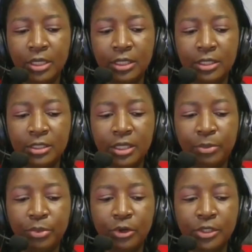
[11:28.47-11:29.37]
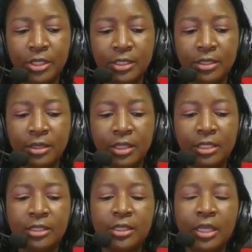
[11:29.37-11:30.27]
it is a process
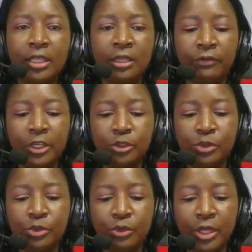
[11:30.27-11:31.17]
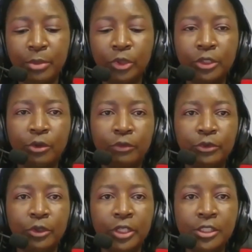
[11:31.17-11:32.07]
that is adding value to the body of
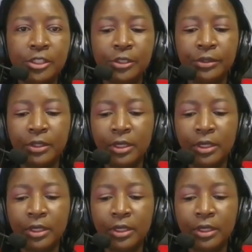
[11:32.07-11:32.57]
knowledge.